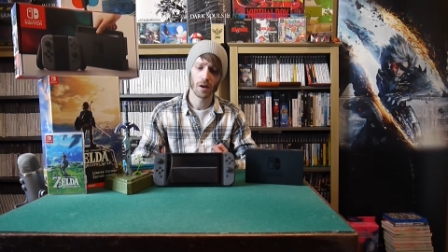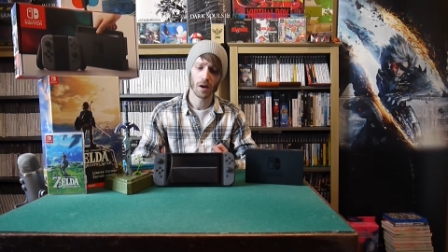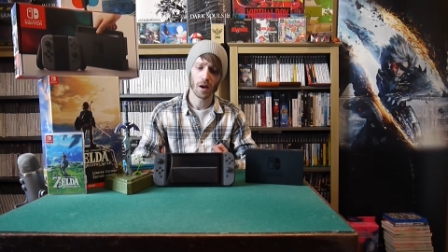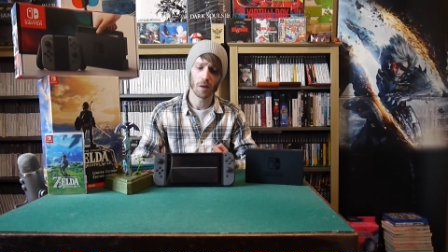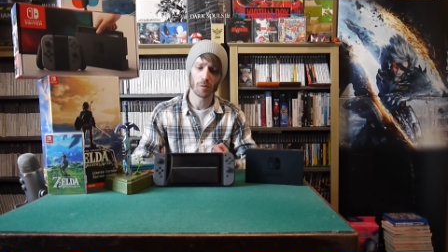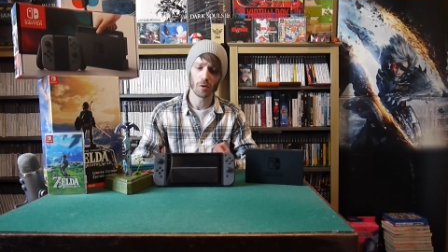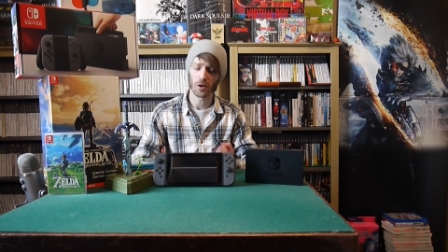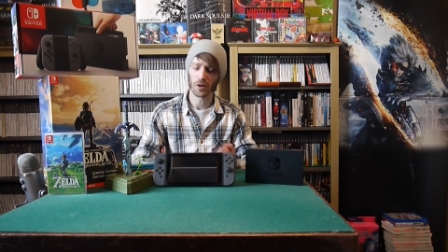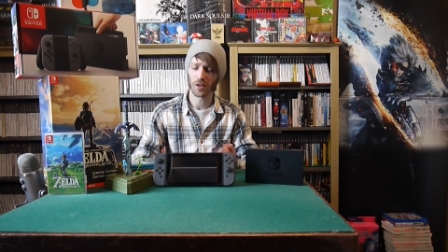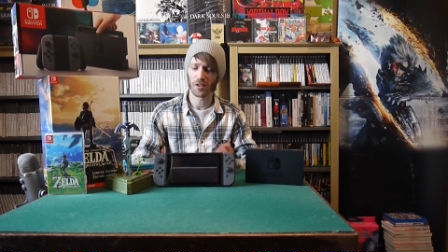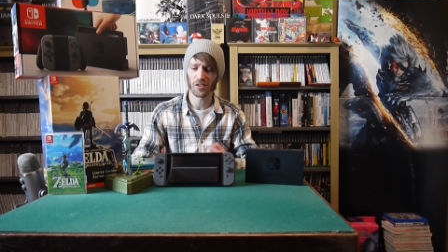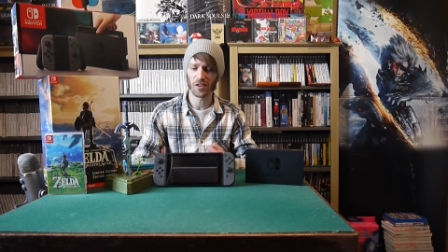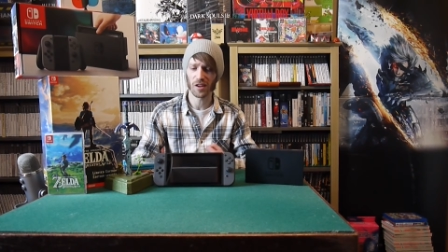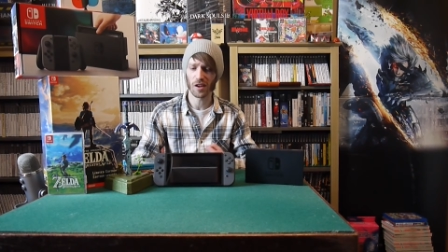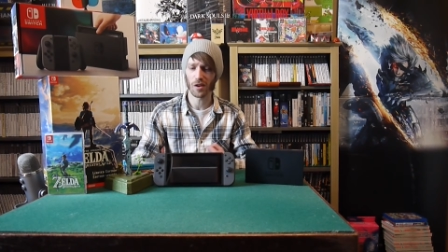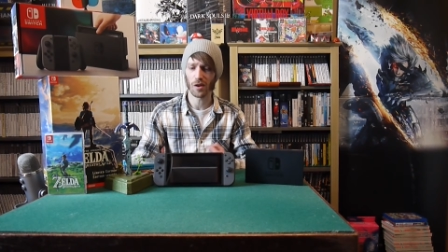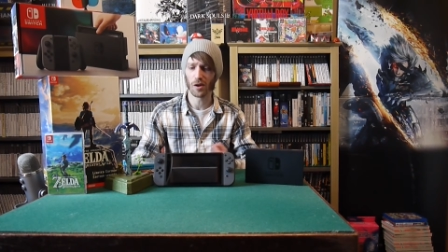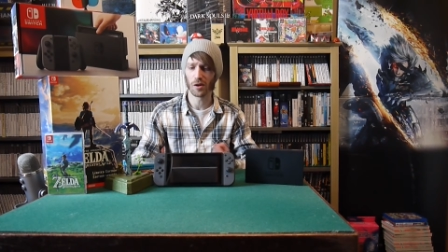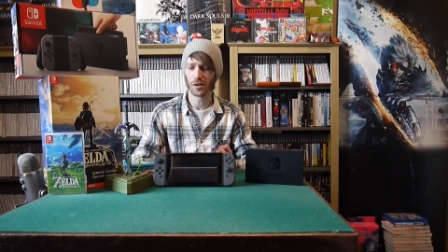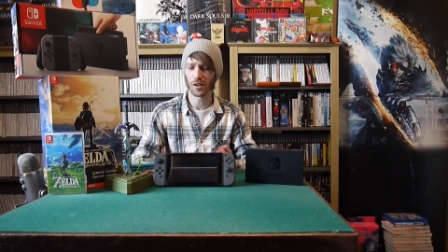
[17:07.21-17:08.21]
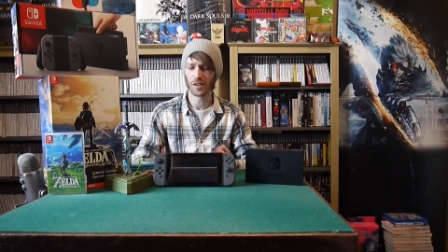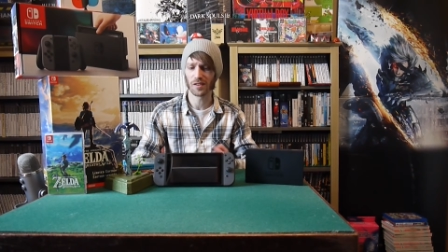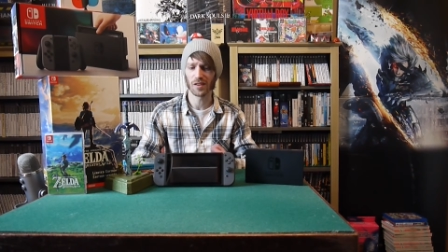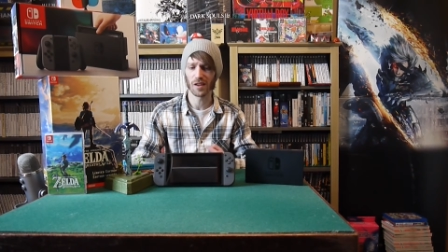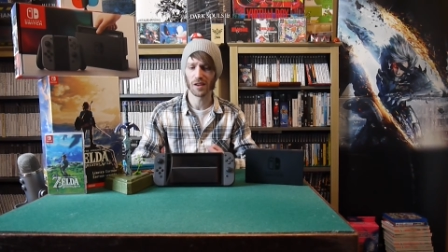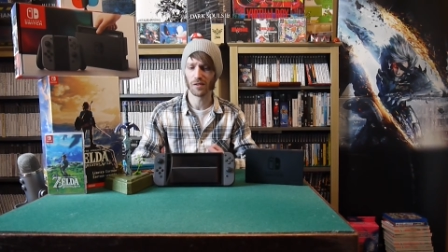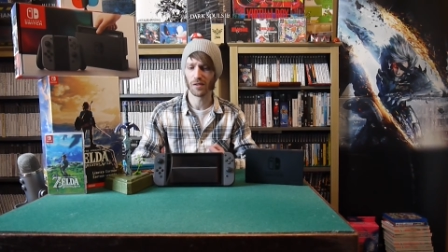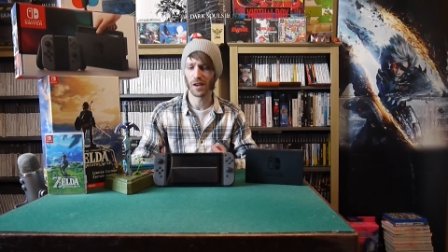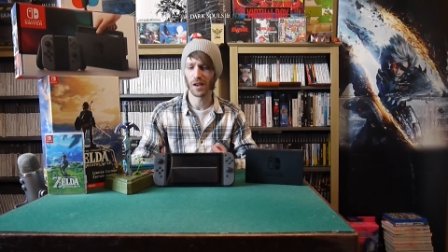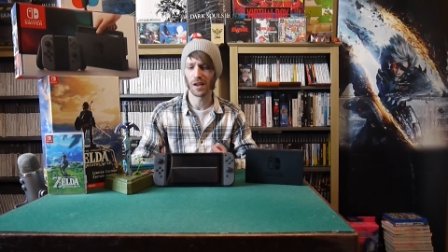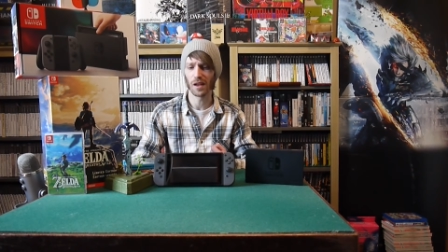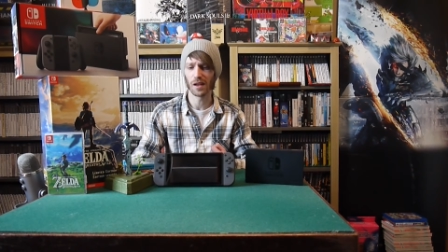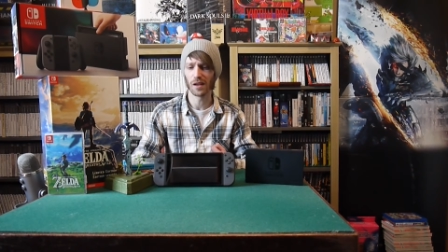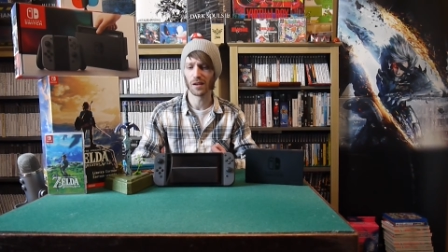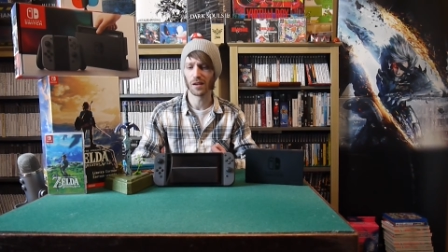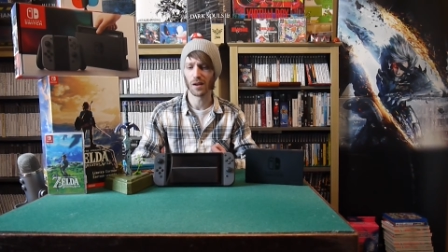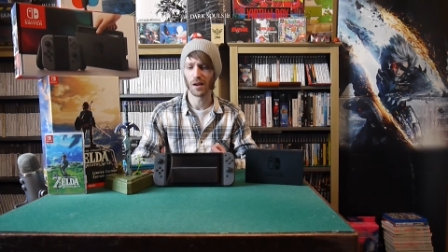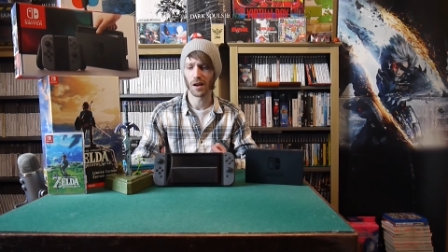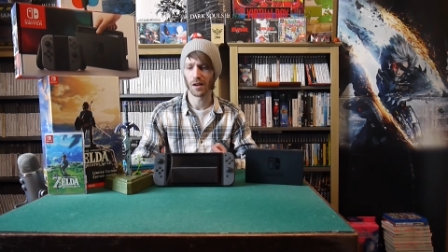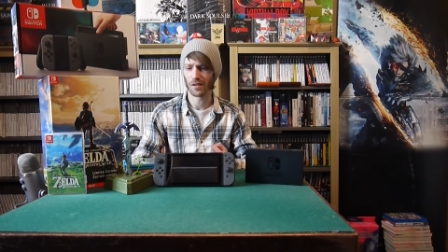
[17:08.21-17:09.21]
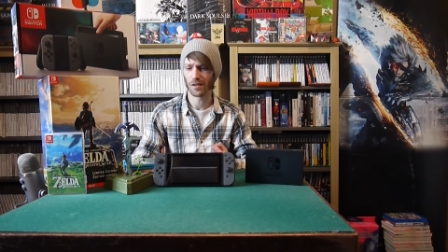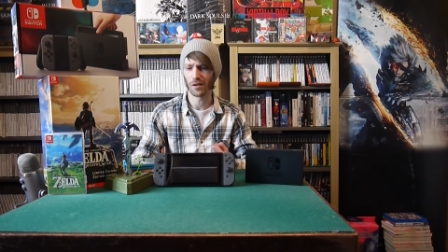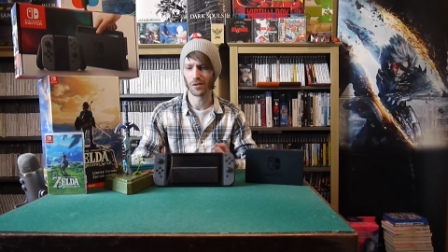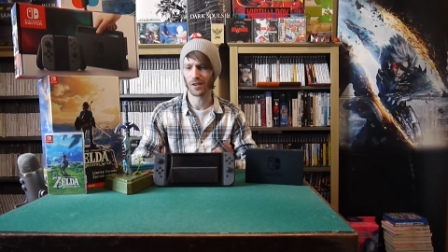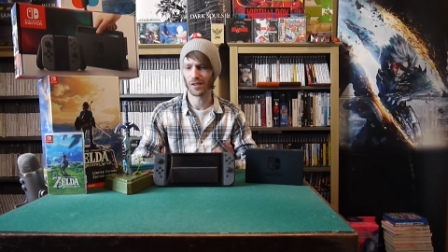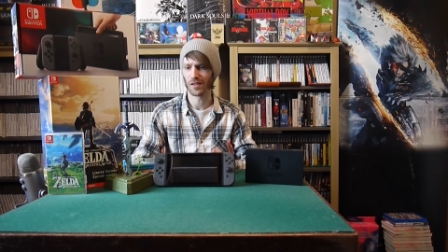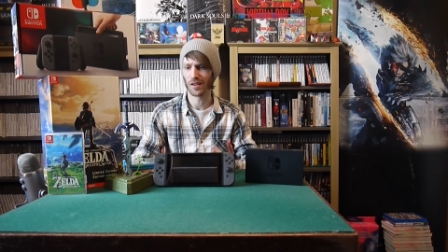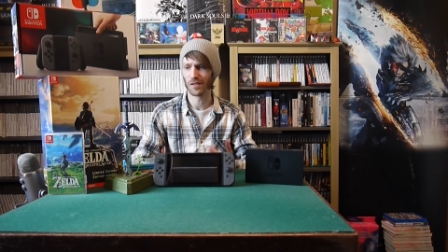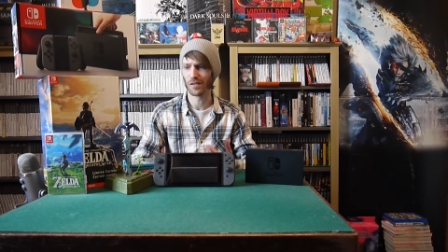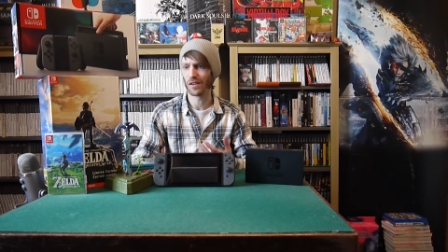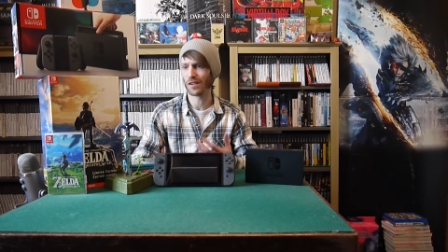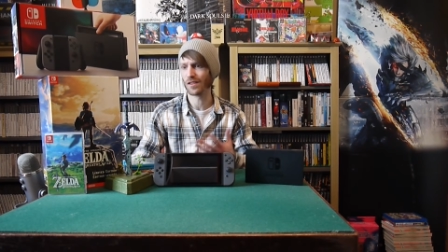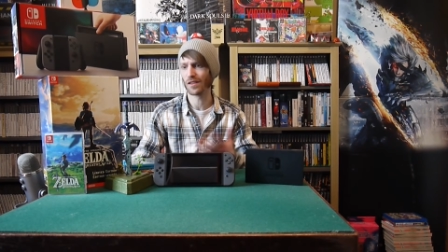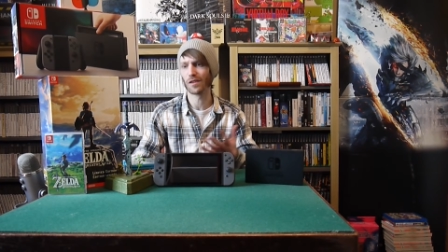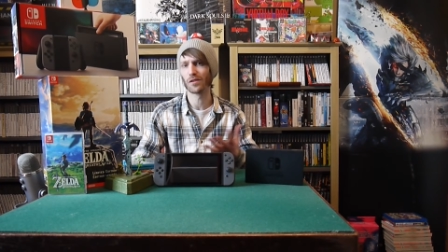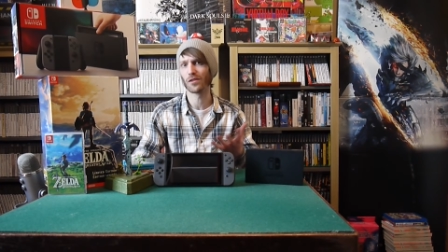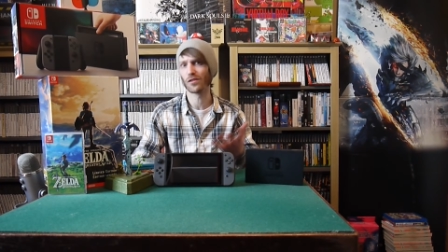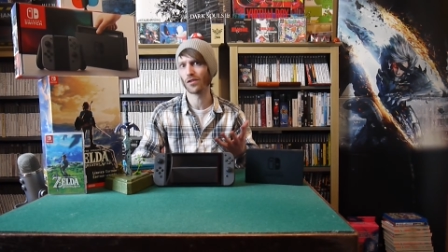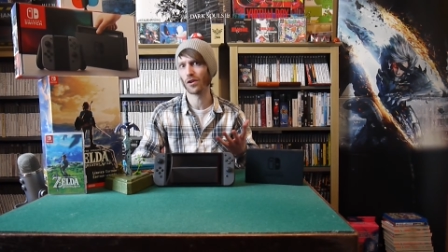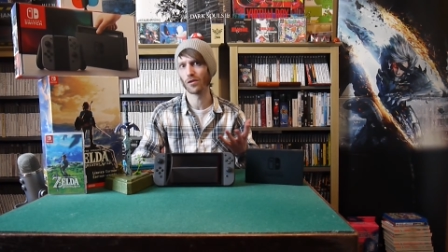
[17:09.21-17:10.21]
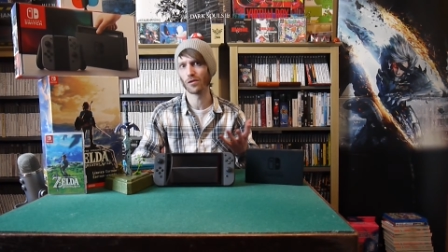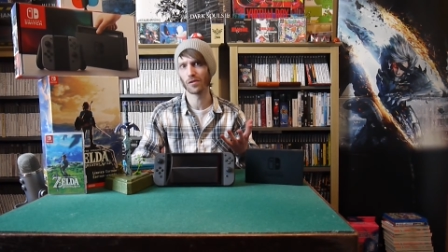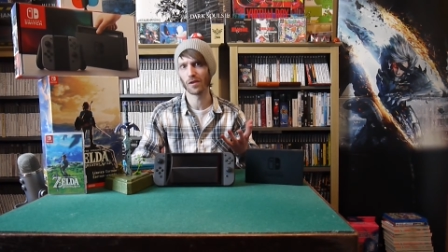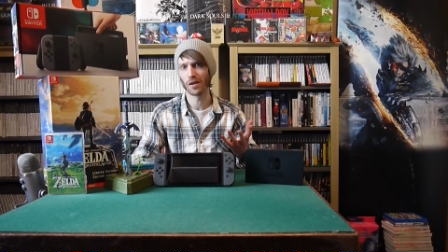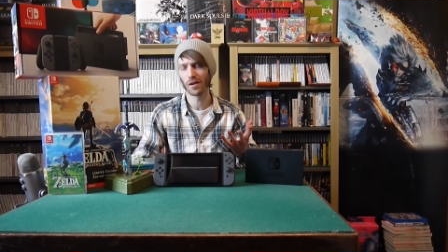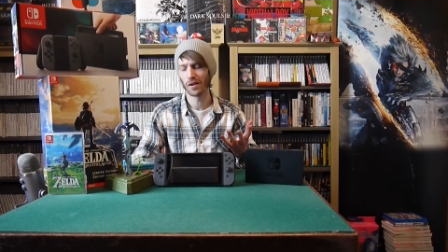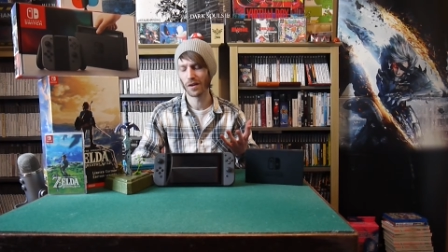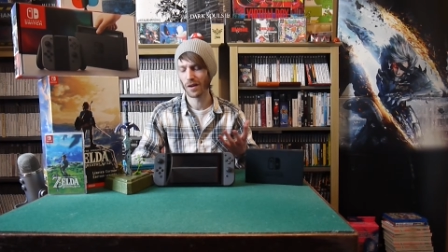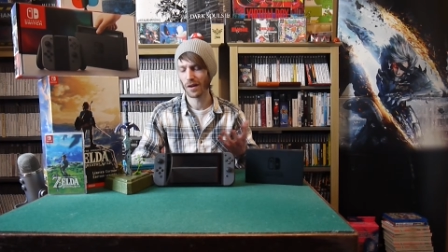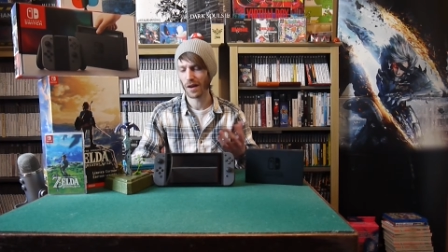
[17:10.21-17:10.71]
I'm not going to sit on the sofa